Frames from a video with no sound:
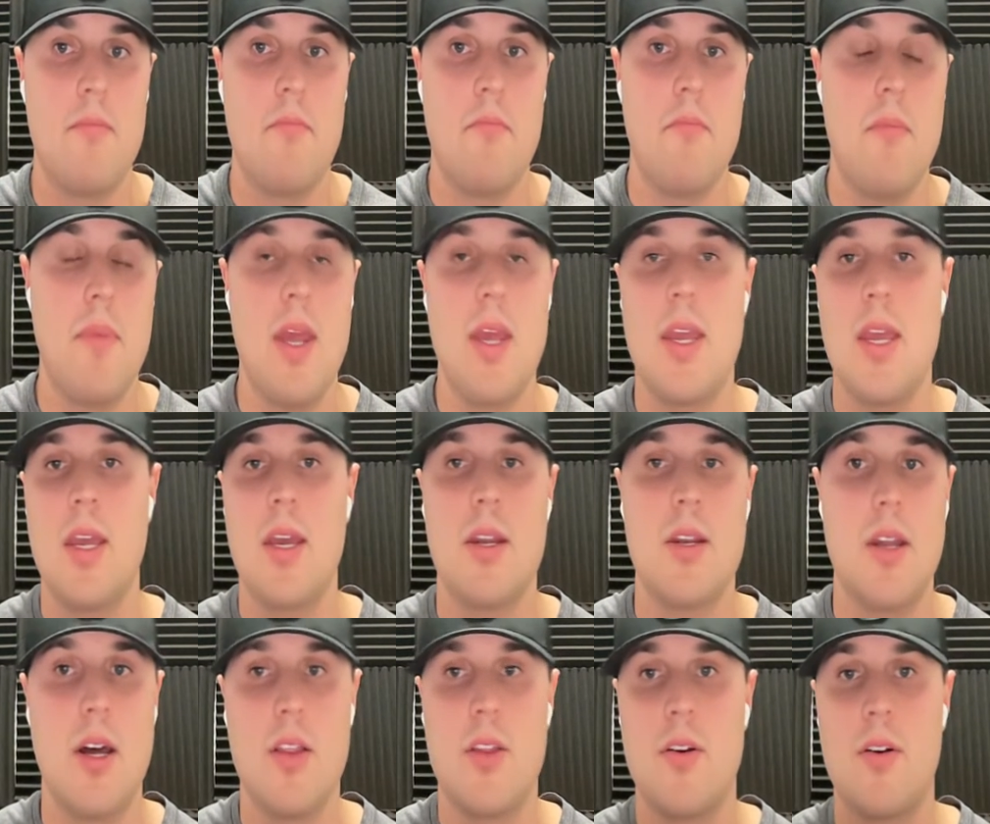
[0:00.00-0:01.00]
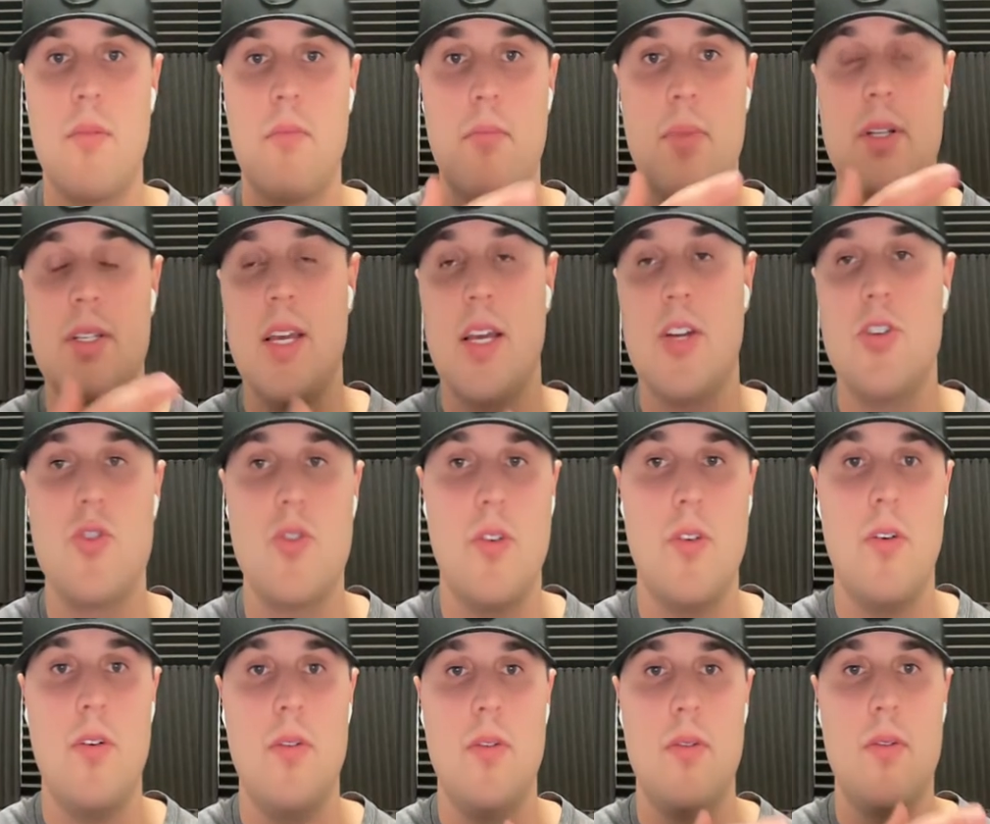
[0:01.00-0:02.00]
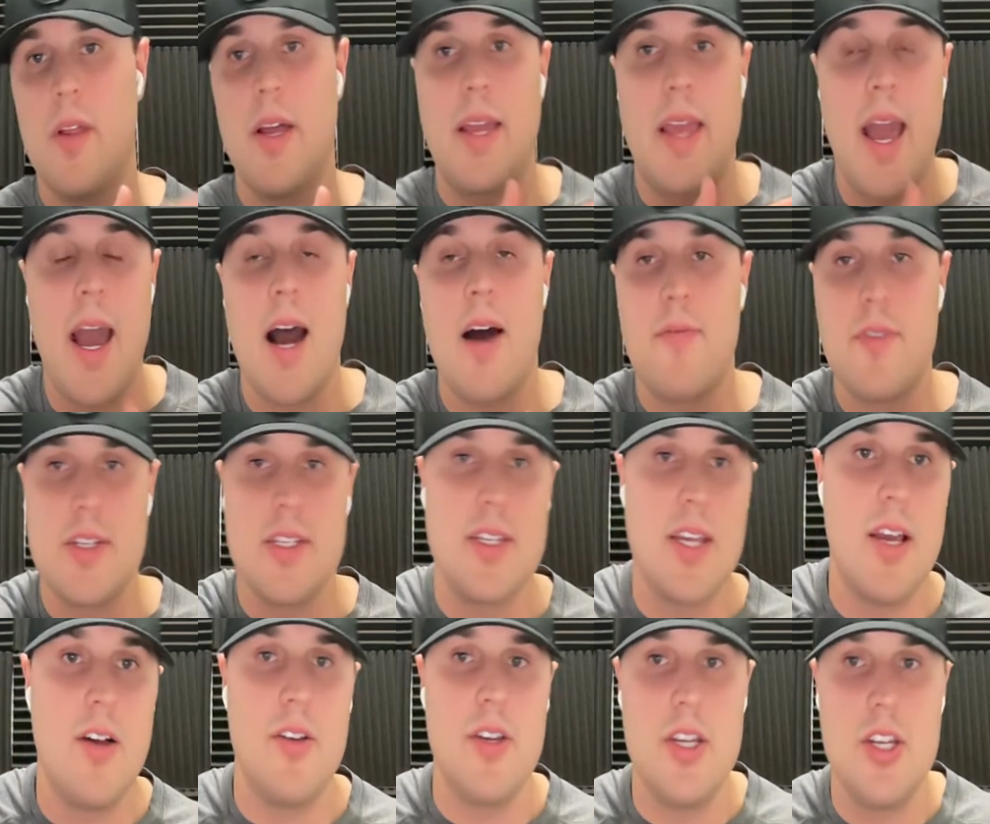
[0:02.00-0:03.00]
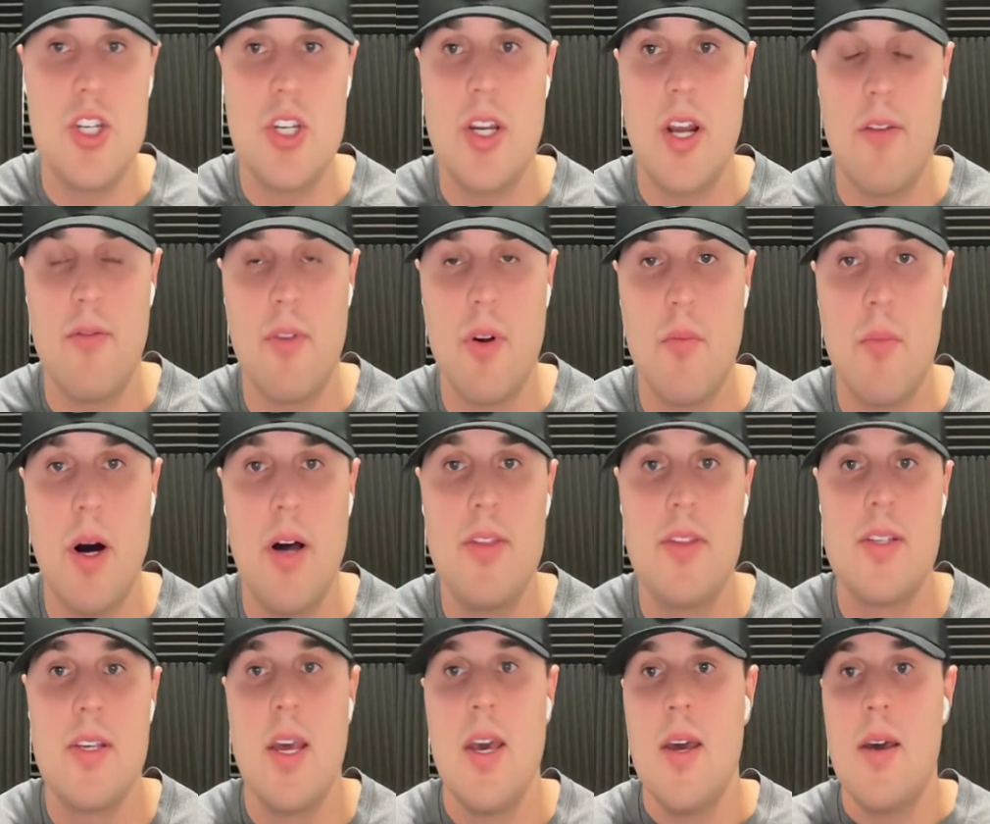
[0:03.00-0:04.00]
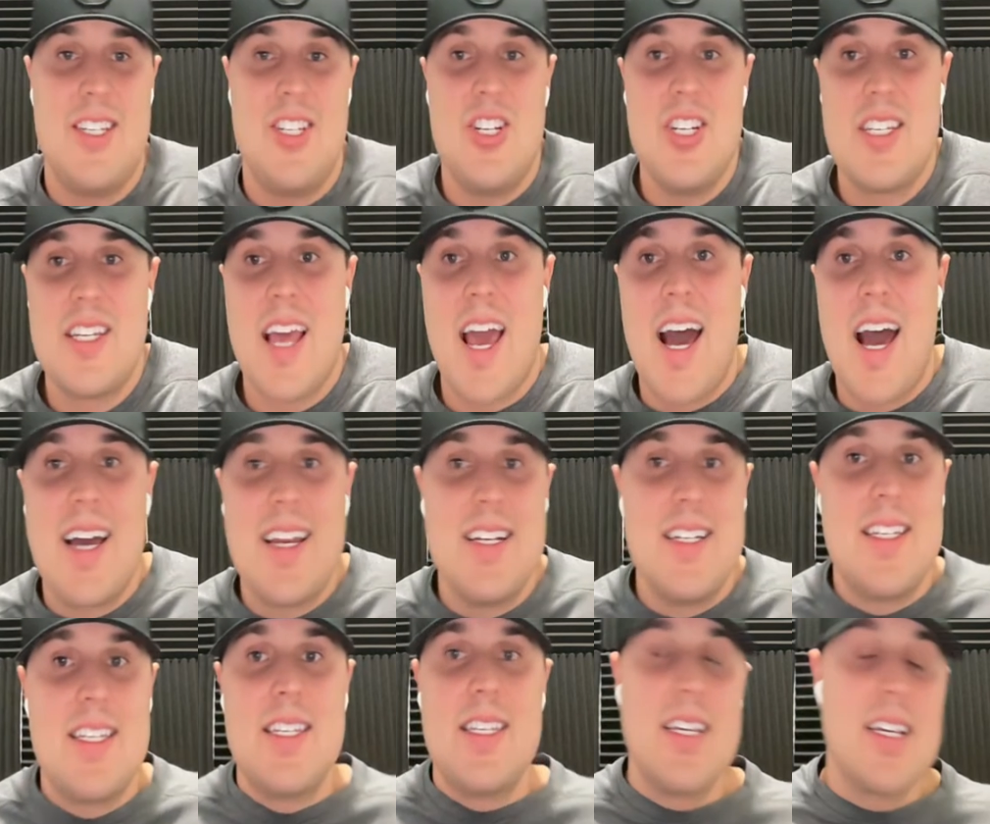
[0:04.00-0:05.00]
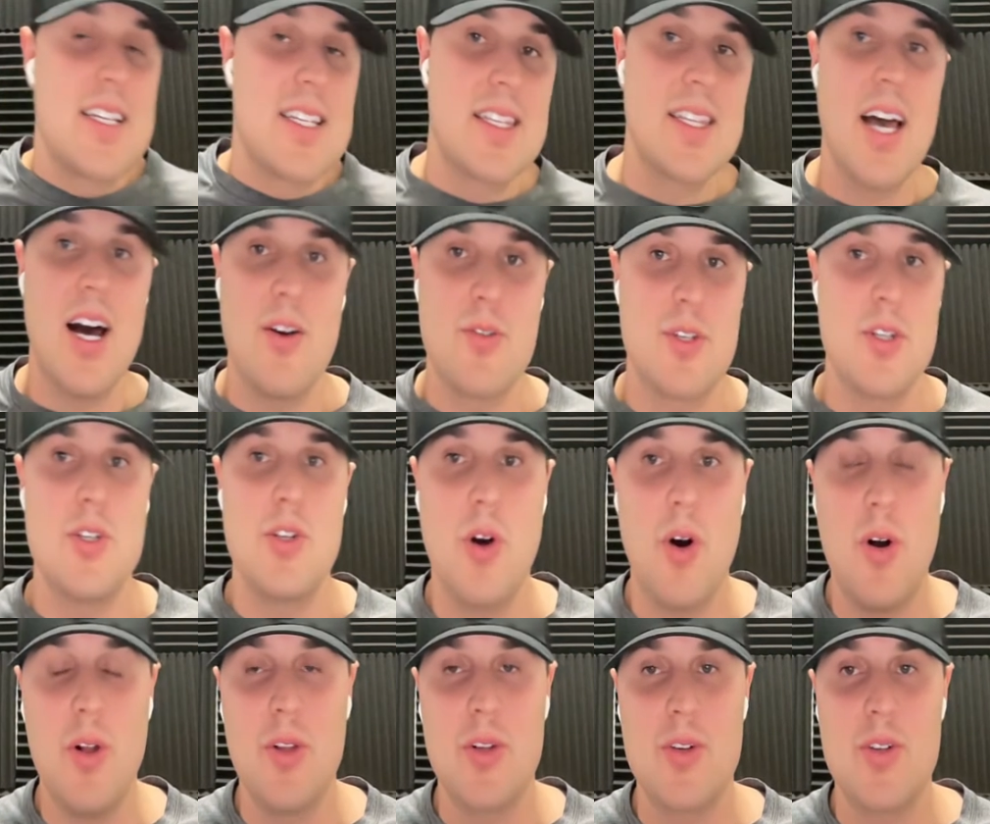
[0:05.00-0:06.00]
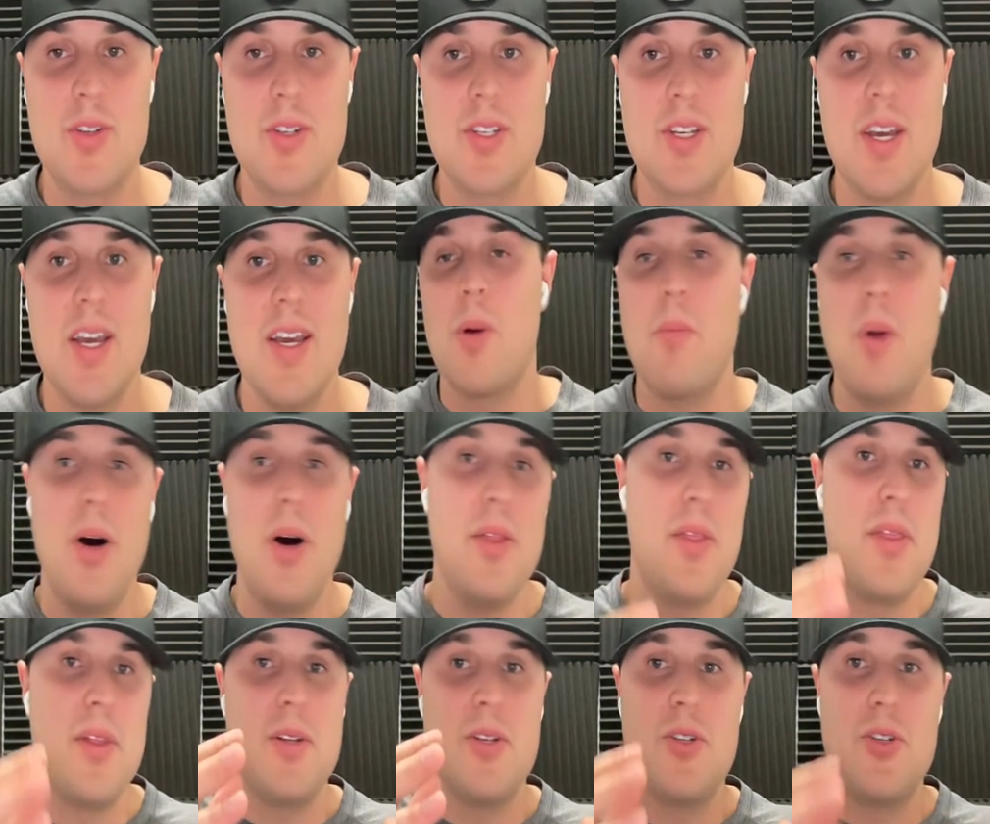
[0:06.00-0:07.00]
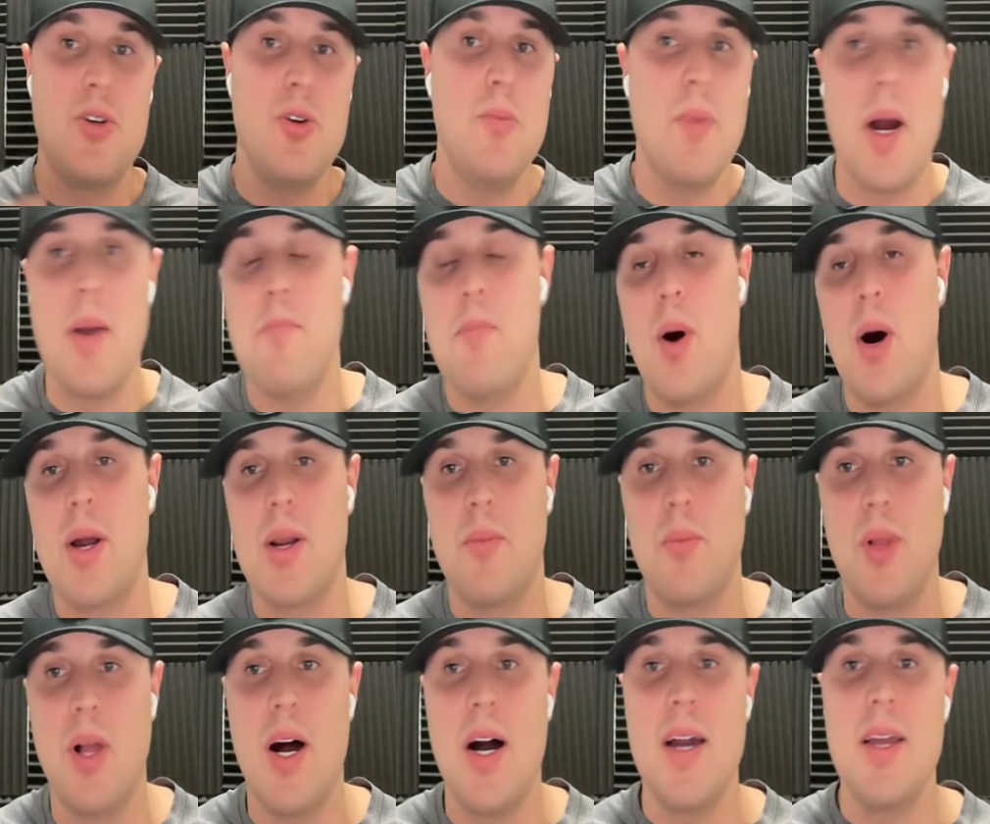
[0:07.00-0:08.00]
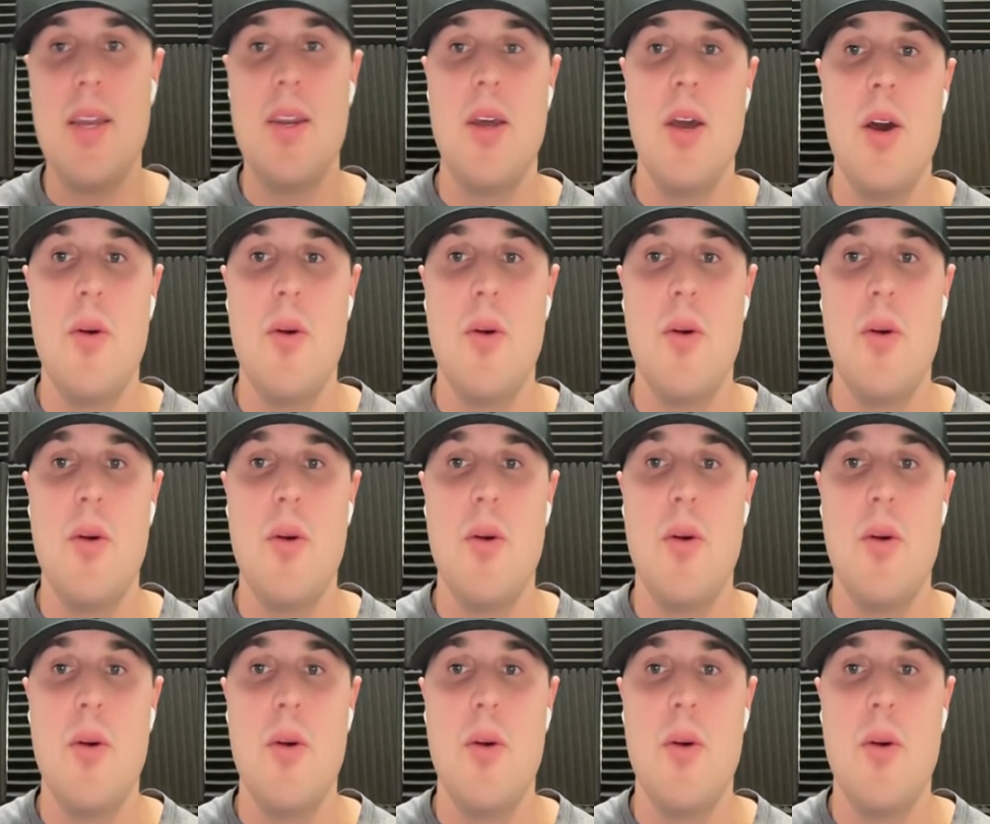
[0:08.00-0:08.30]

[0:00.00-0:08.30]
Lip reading: making another potential like half a sale each and every month has just added $6,000 per month to my bottom line.